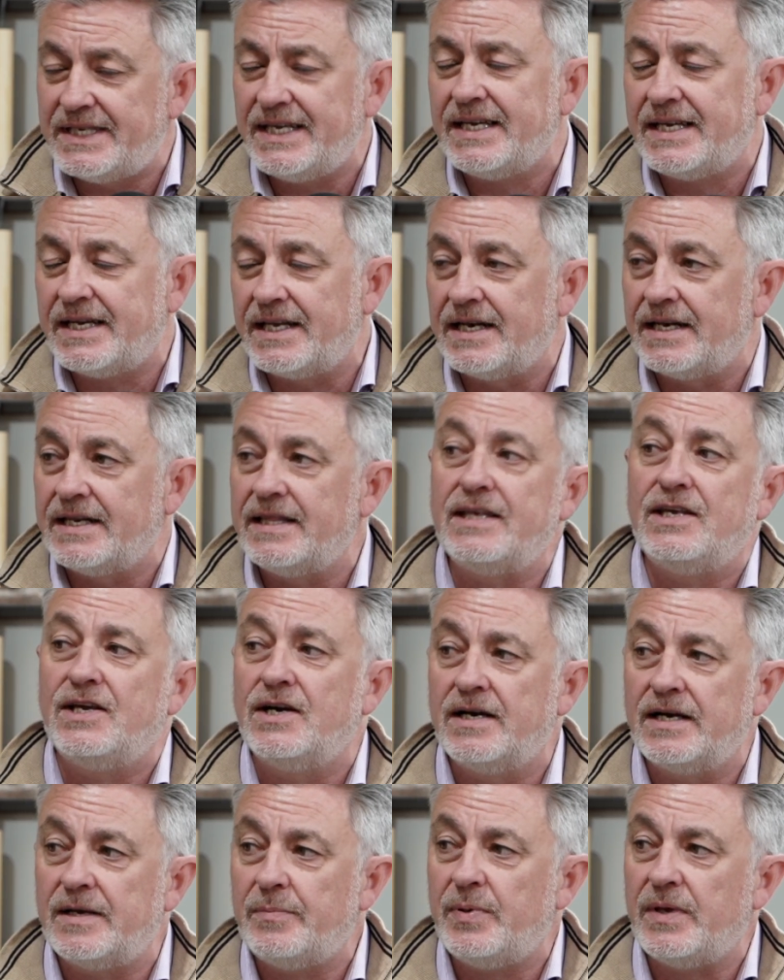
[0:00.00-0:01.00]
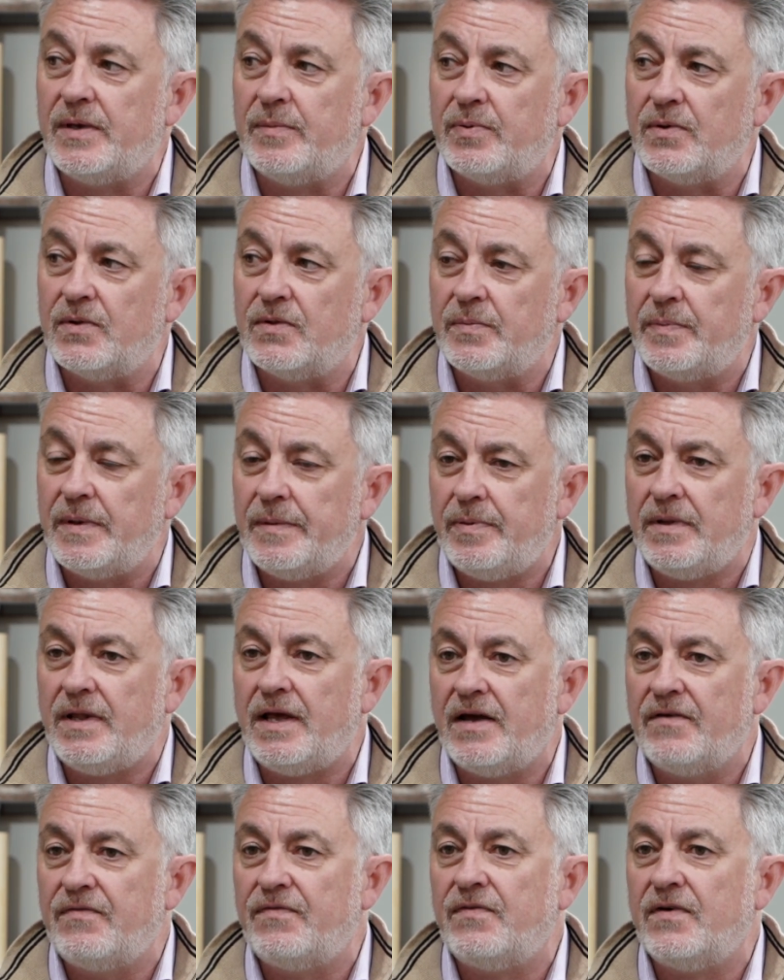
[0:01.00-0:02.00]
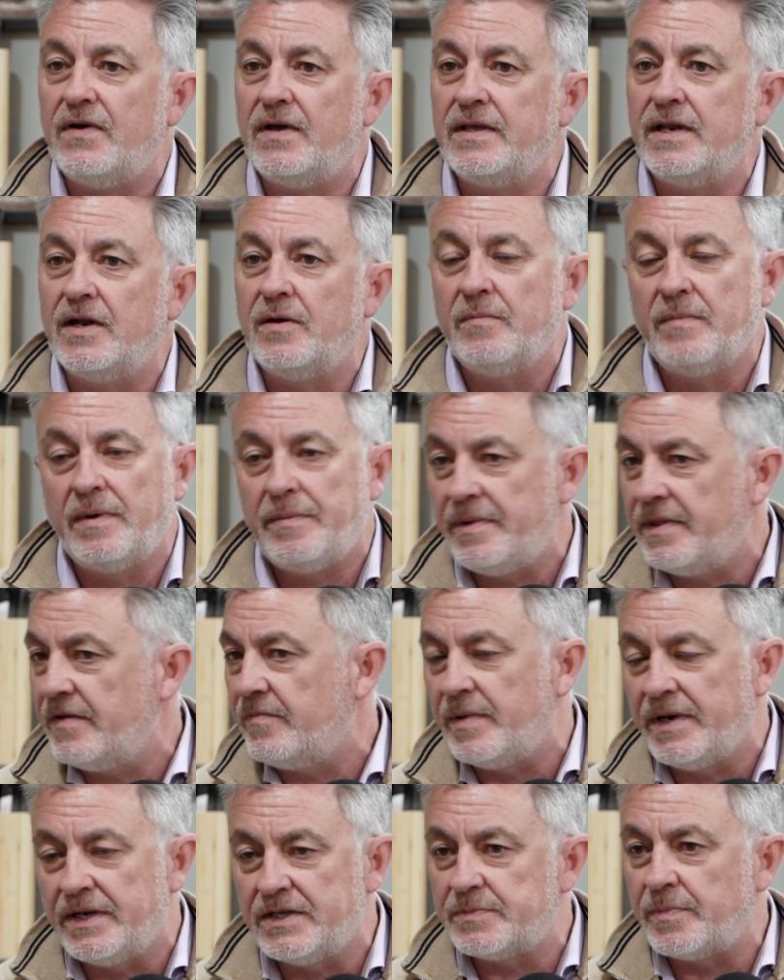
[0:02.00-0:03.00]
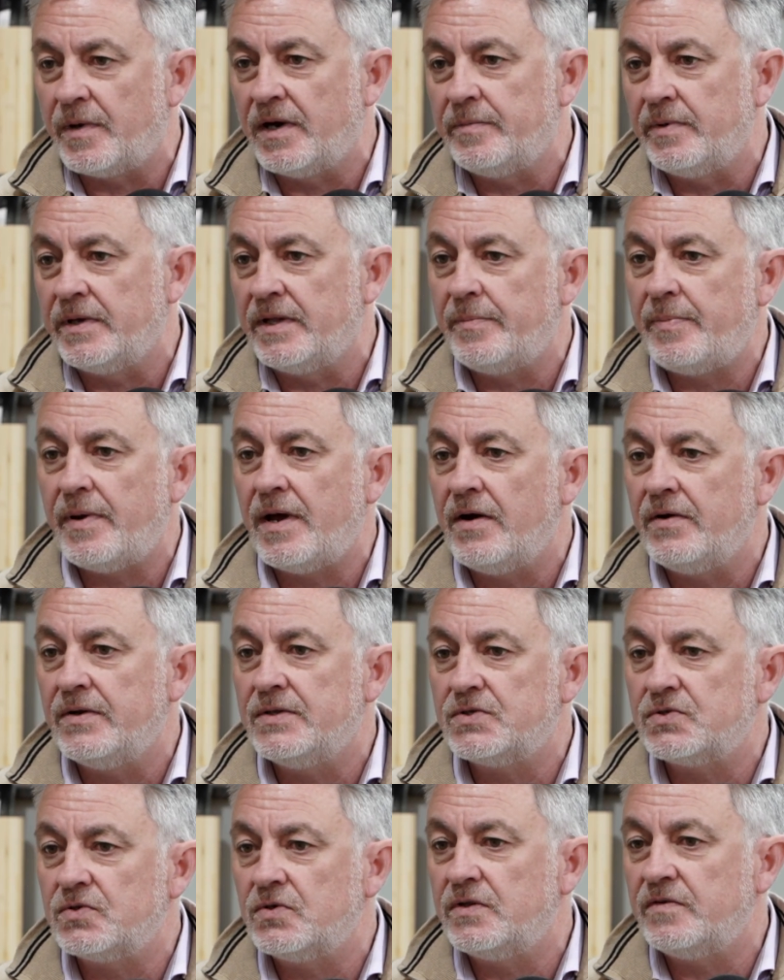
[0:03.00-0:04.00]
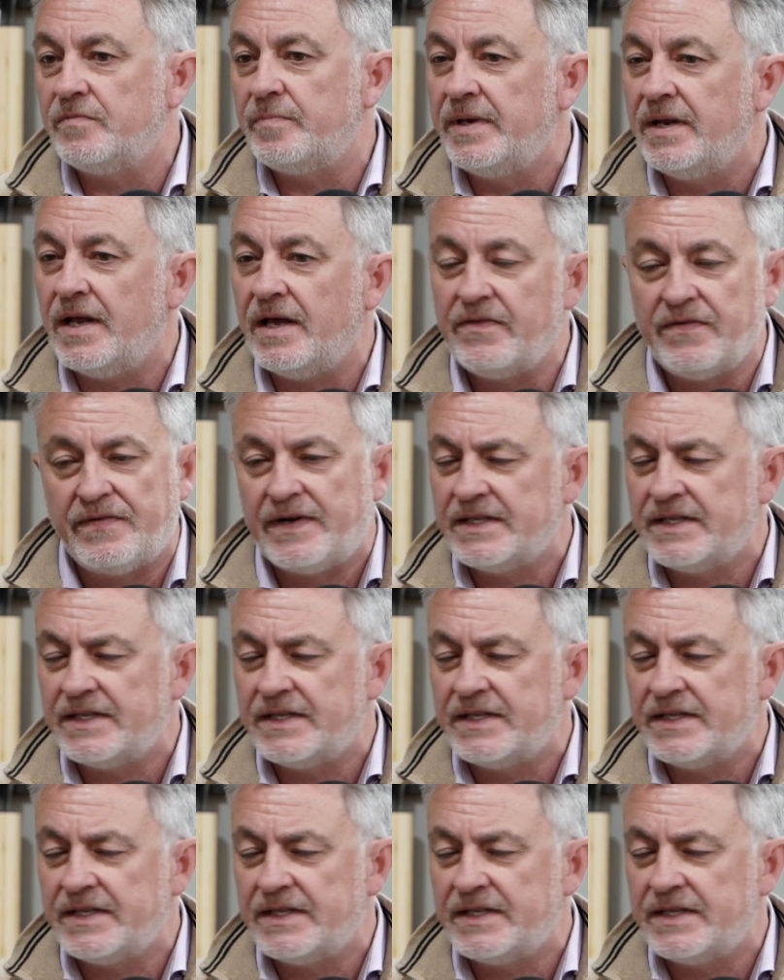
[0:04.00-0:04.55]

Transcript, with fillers: particularly the younger people, the people that have, you know, maybe they've been inspired by their parents or they've been